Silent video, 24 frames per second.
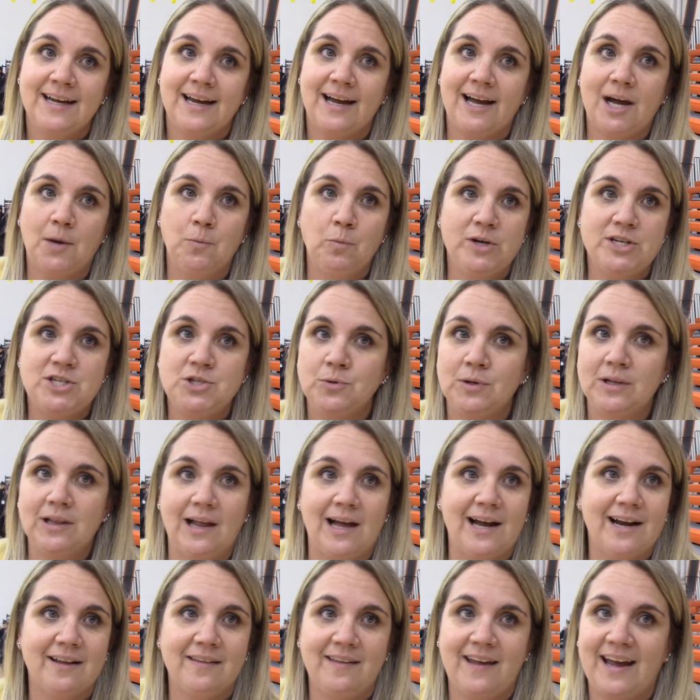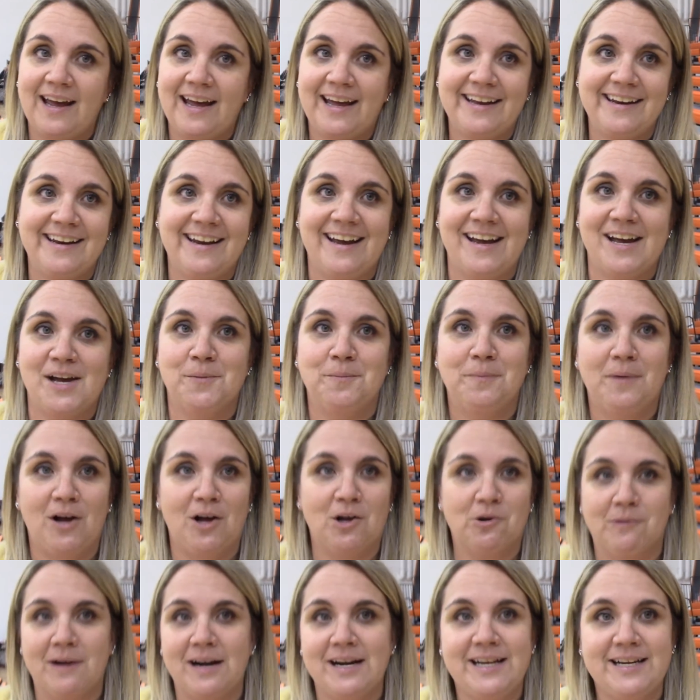Um, we do a lot of that um,
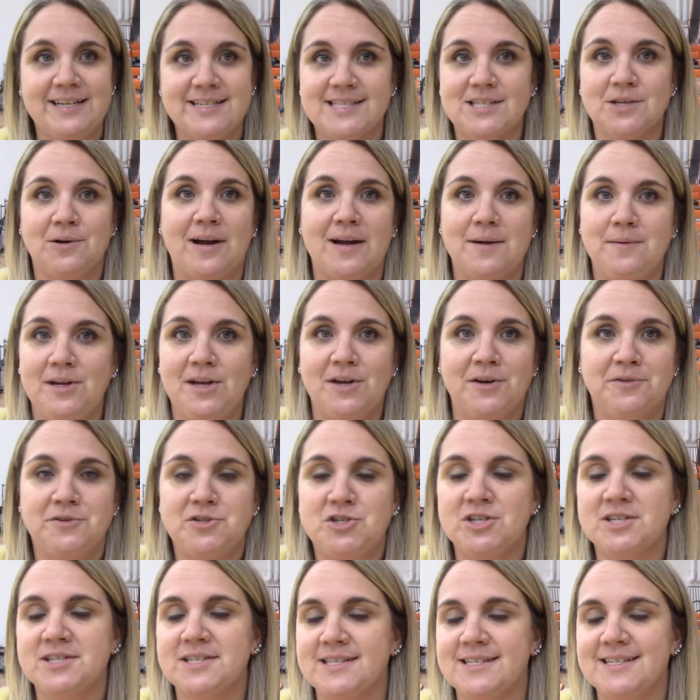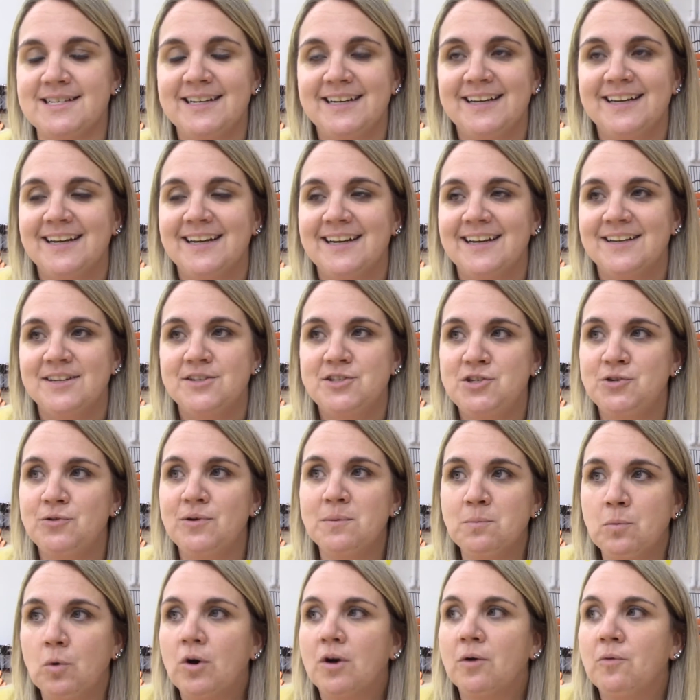already. So I, you know, just
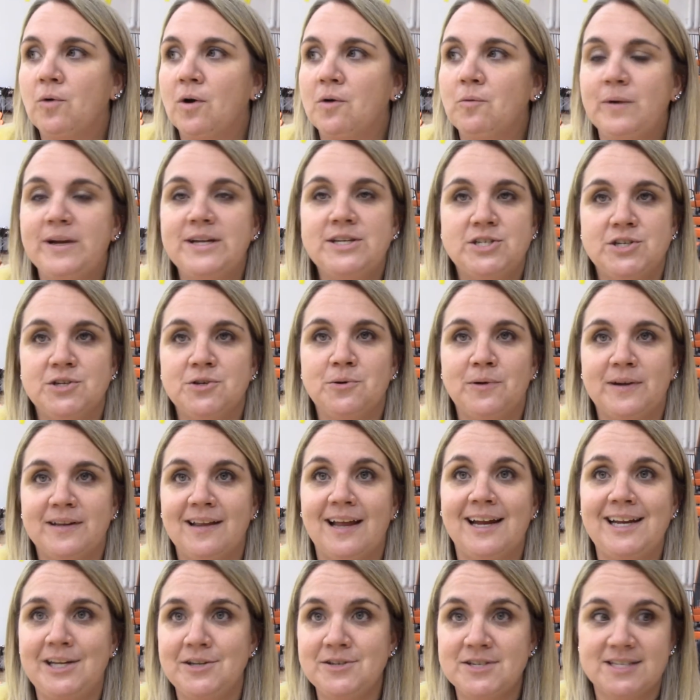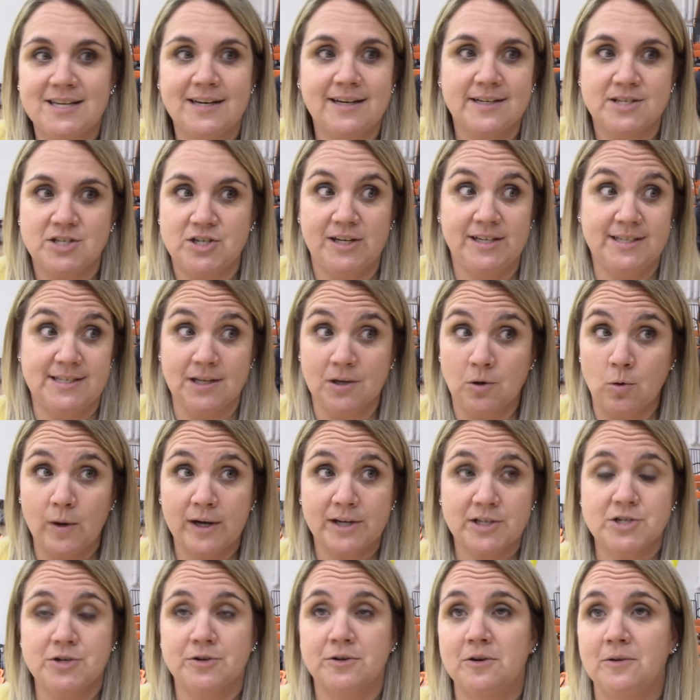doing more of what we do. And like you said, it's, it's a
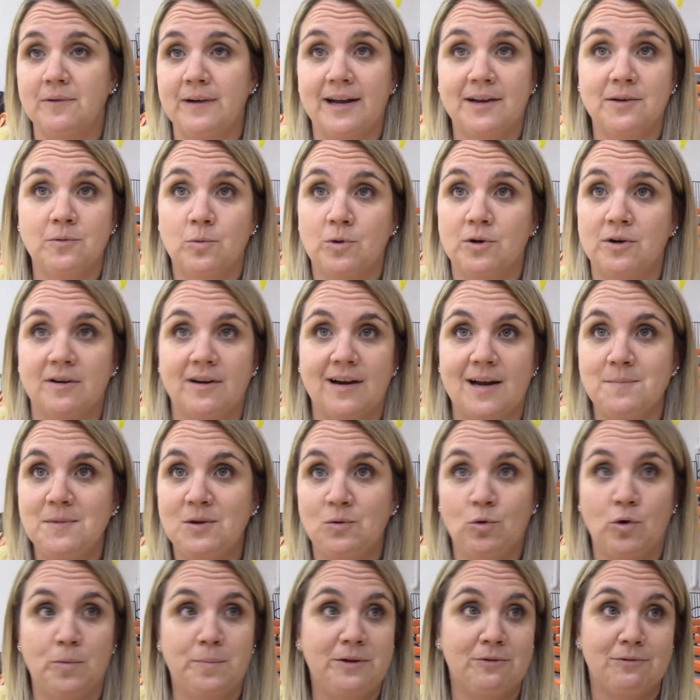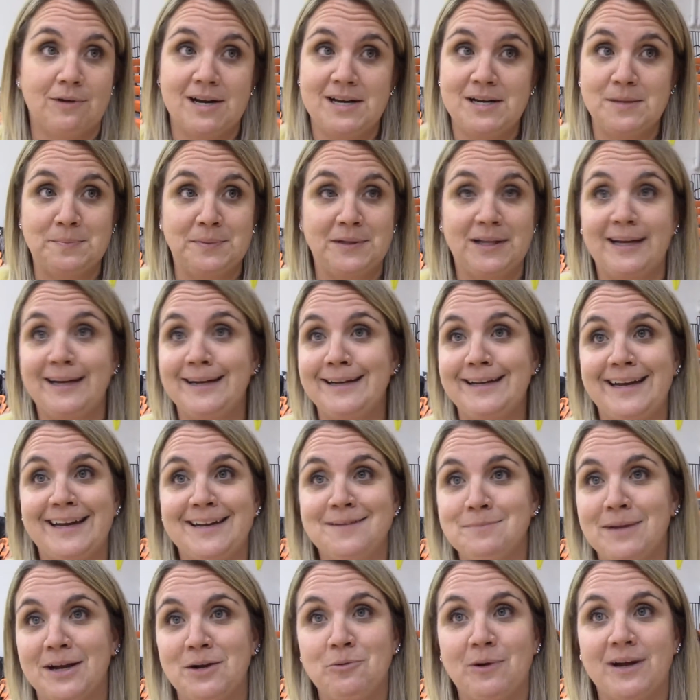quick turnaround. We're, I mean, we'll be ready to play
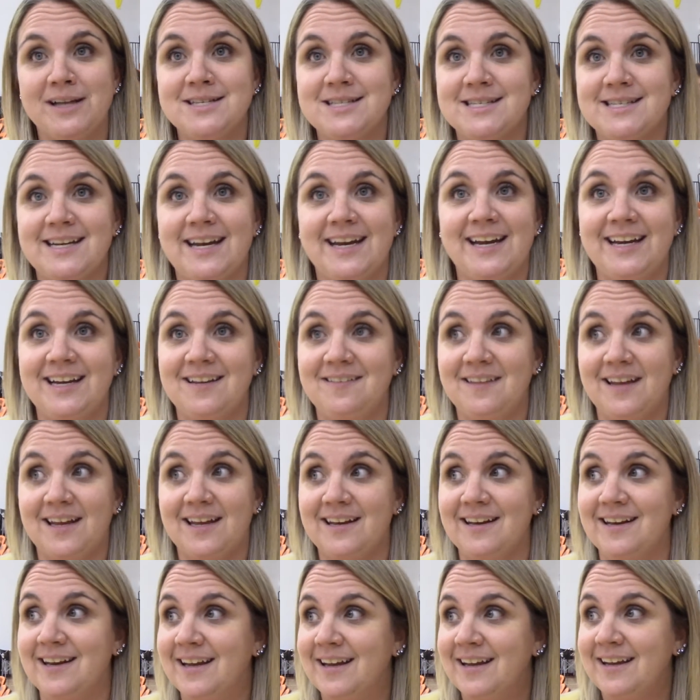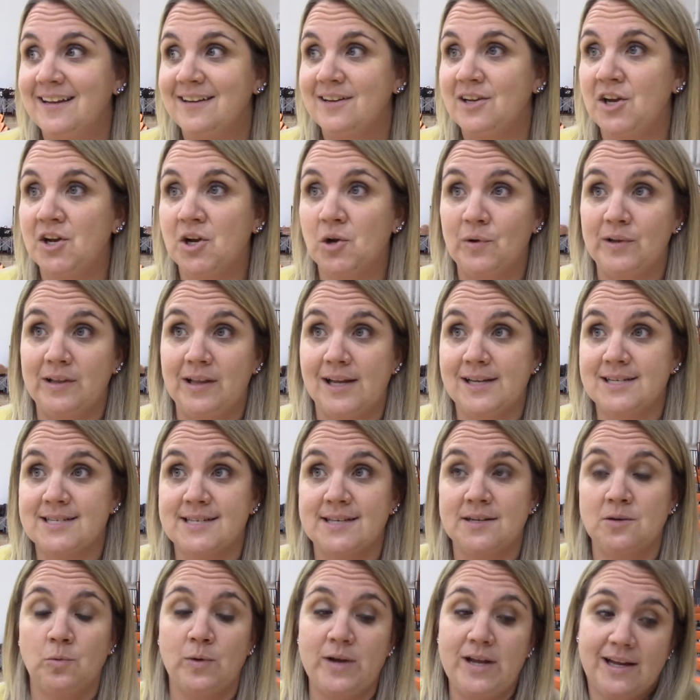again by Wednesday. And then, you know, in less
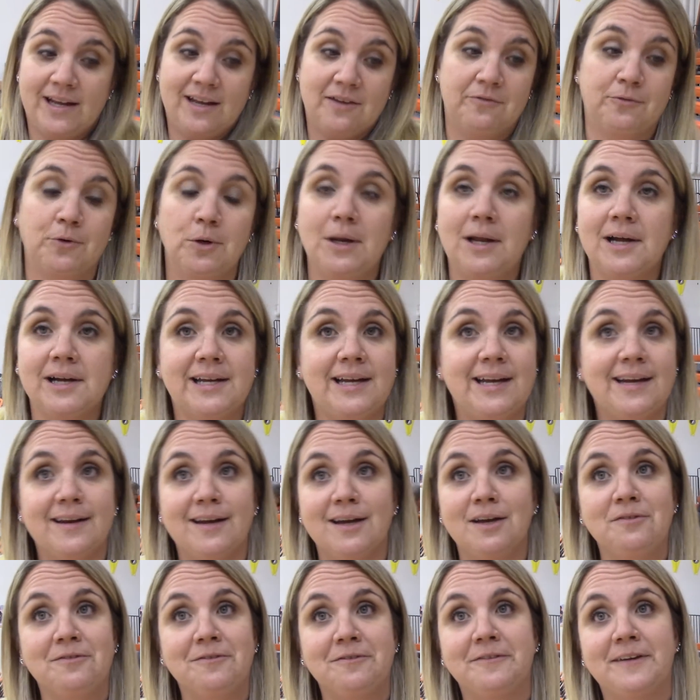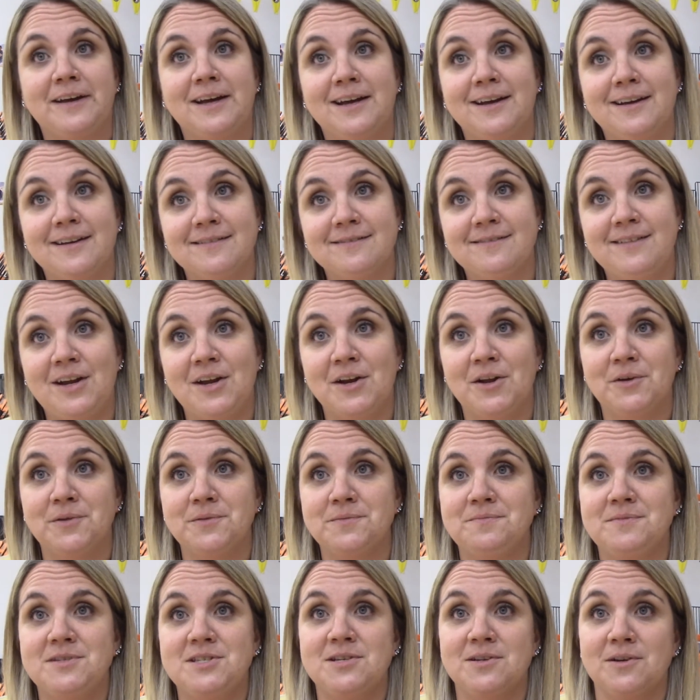than a week, if we're lucky enough, uh, you know,
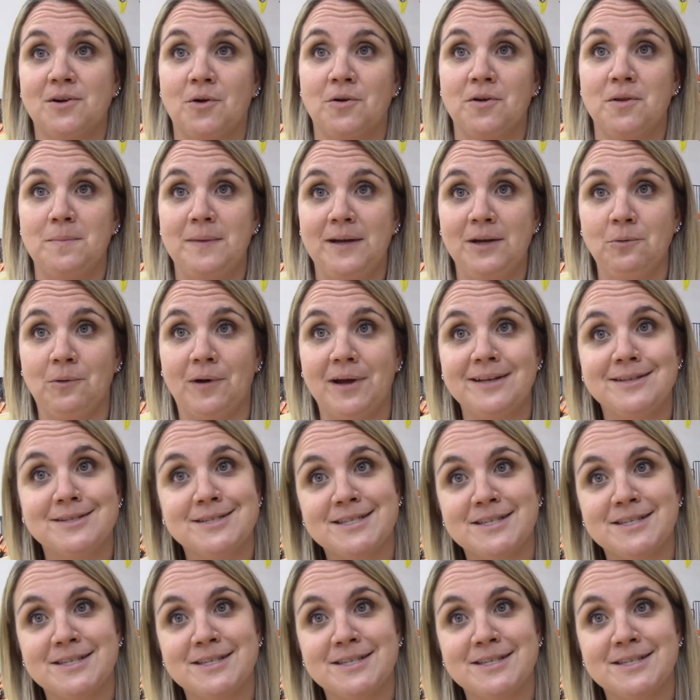to go to the big one.